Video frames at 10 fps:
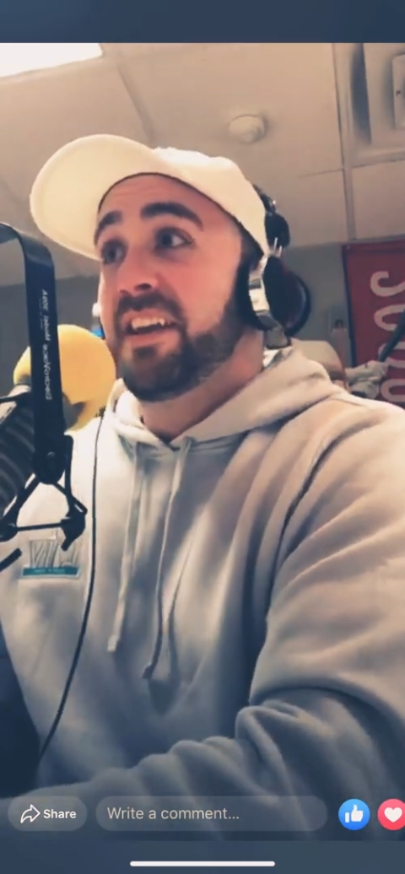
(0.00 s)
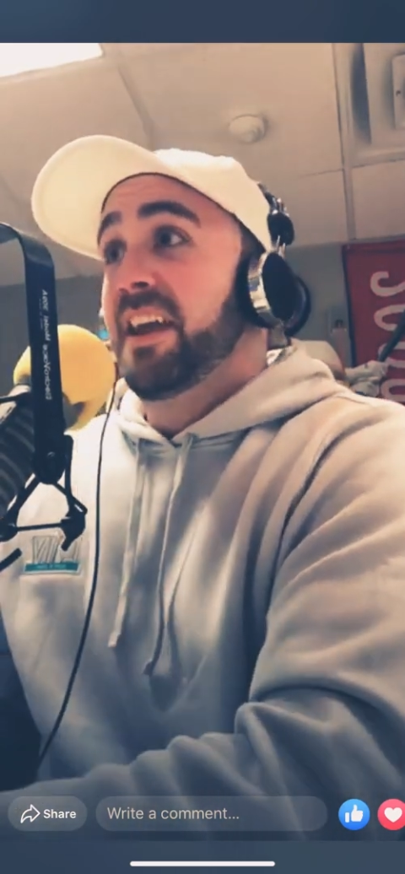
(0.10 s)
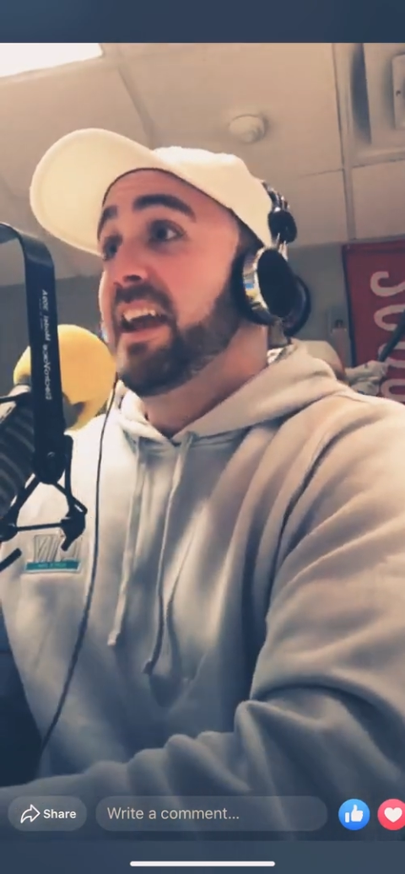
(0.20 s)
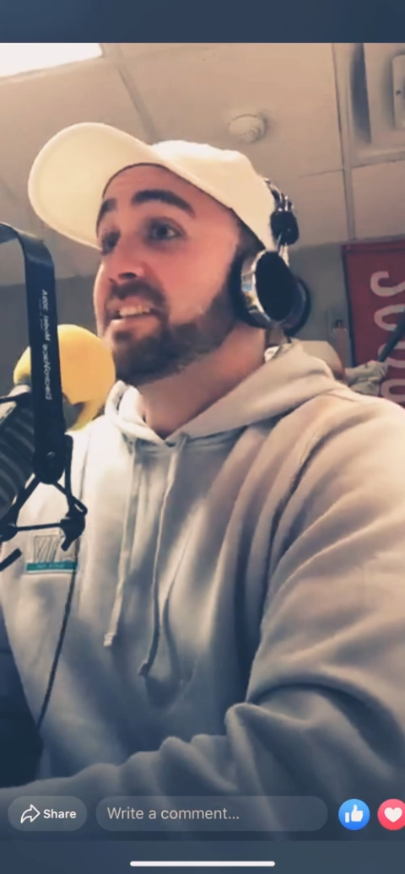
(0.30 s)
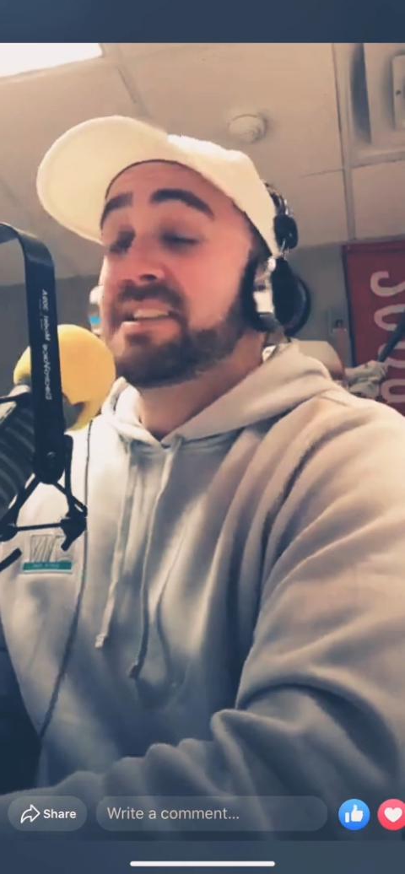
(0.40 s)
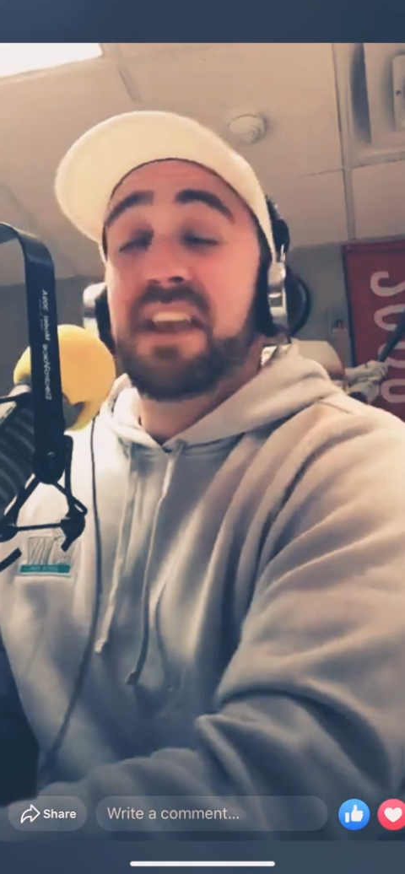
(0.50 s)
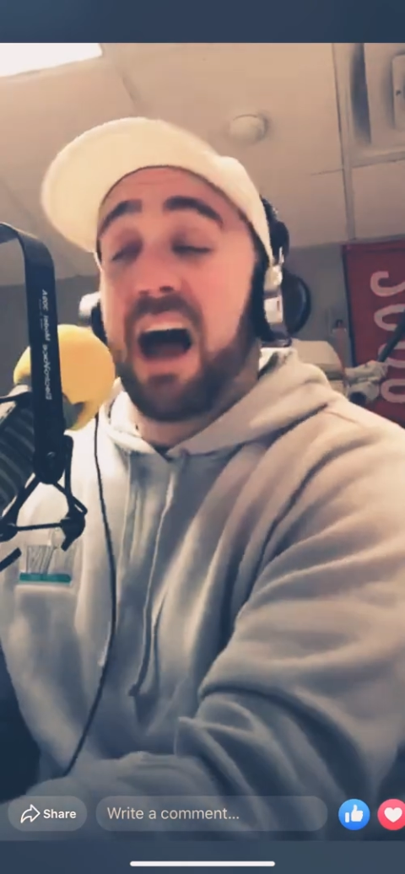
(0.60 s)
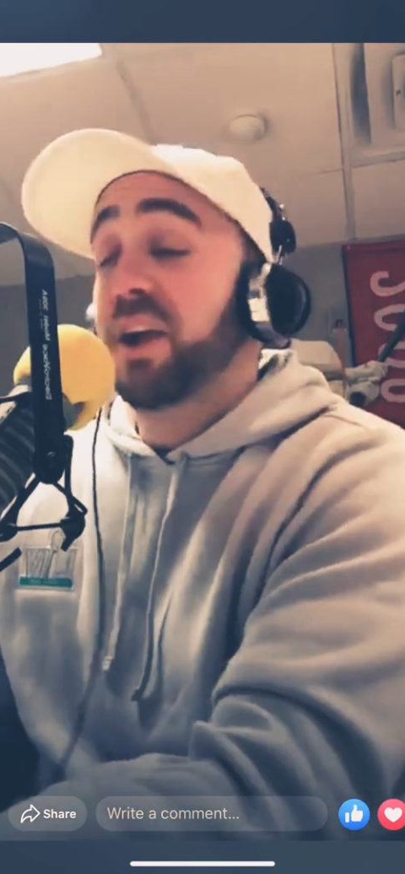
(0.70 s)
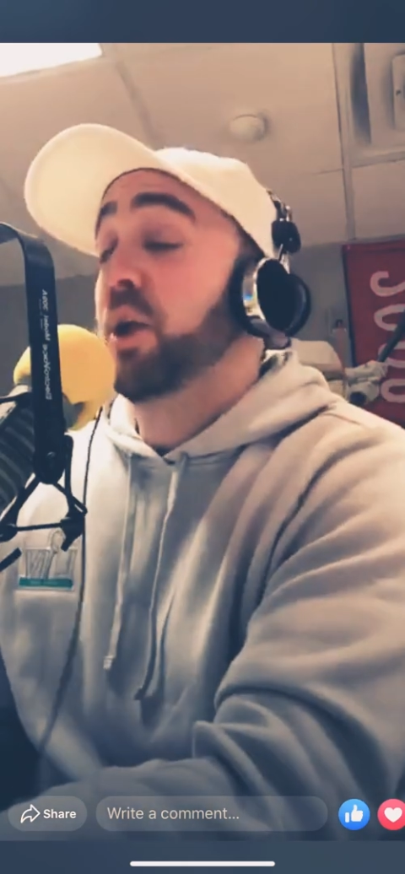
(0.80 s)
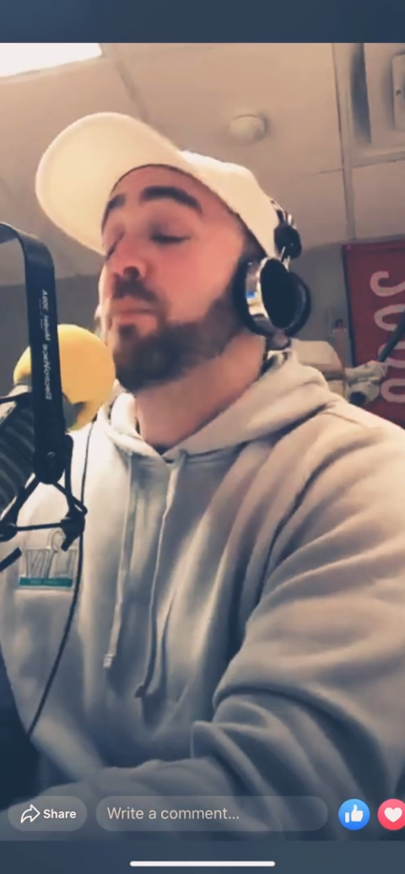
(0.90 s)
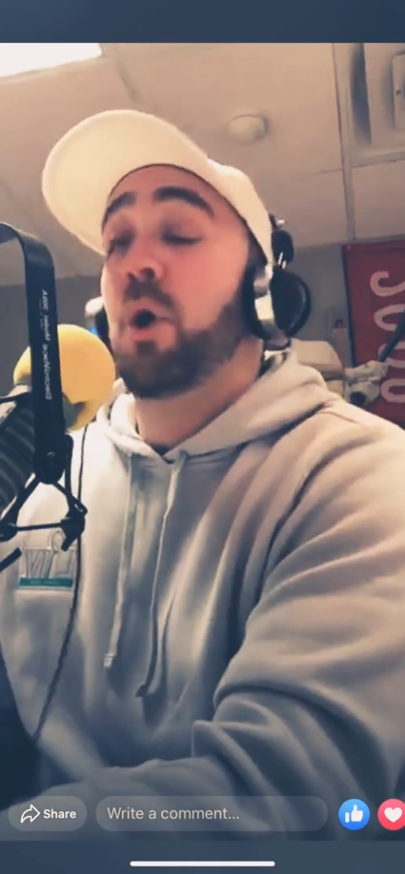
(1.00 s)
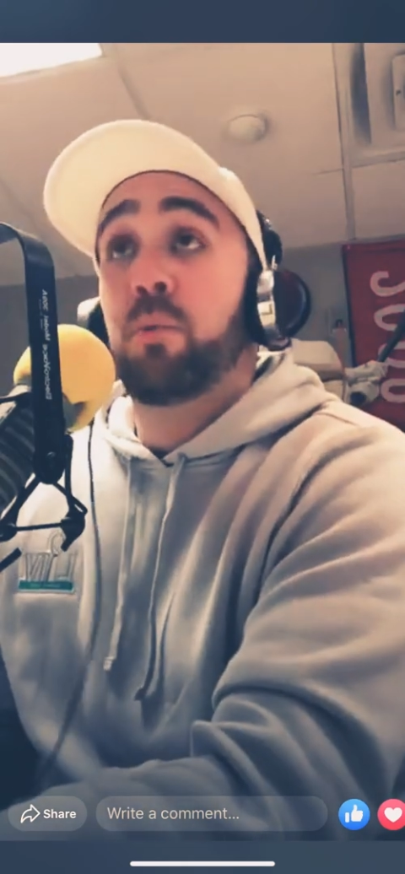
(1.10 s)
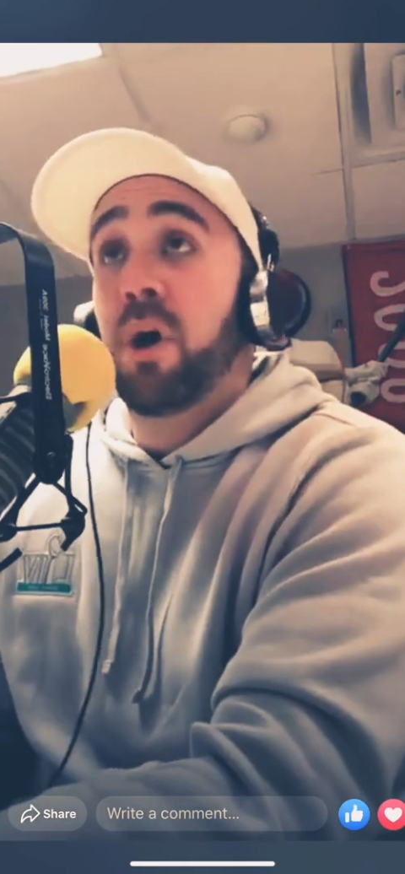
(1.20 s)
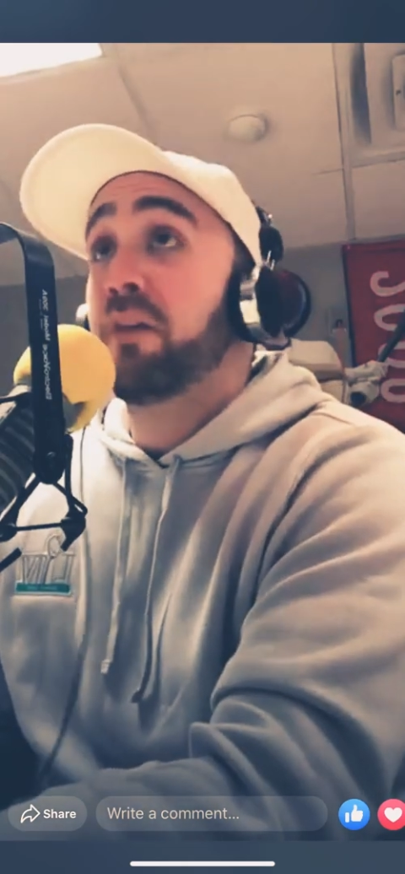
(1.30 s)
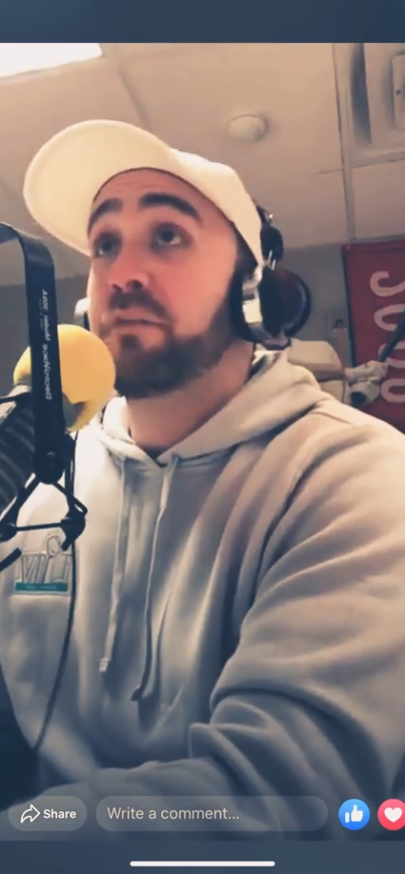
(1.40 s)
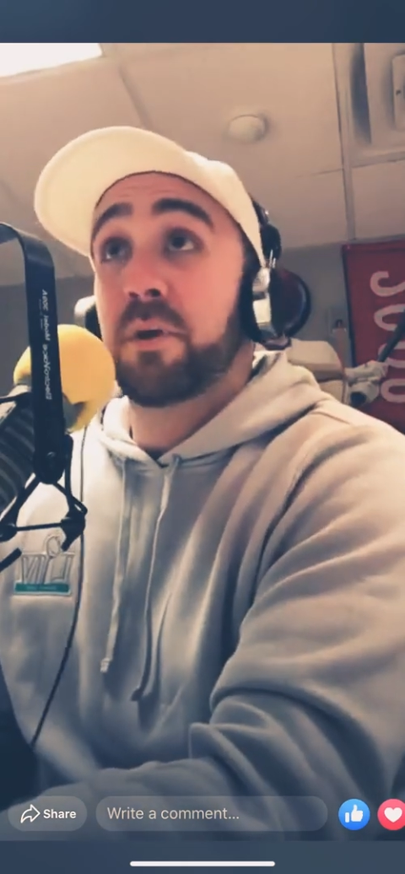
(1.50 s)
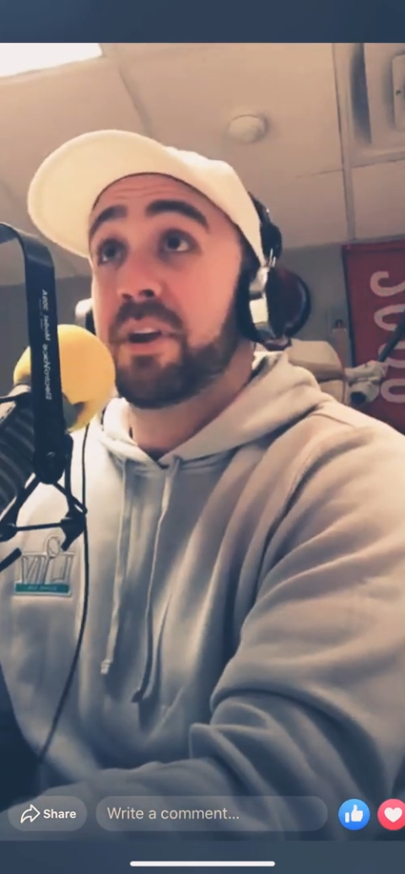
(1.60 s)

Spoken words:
it's not going to bode well for you.